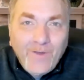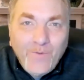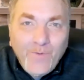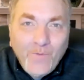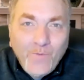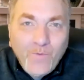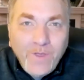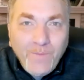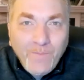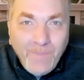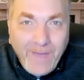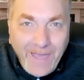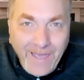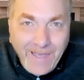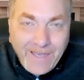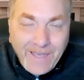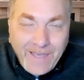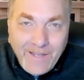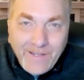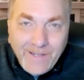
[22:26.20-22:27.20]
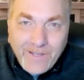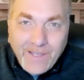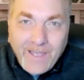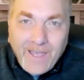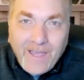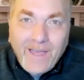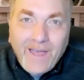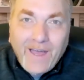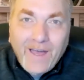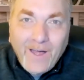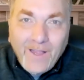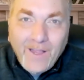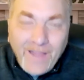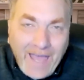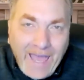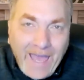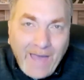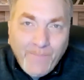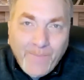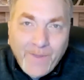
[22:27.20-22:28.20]
we make it all
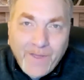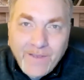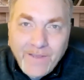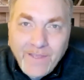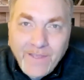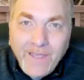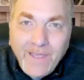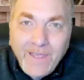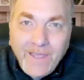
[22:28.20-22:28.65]
happen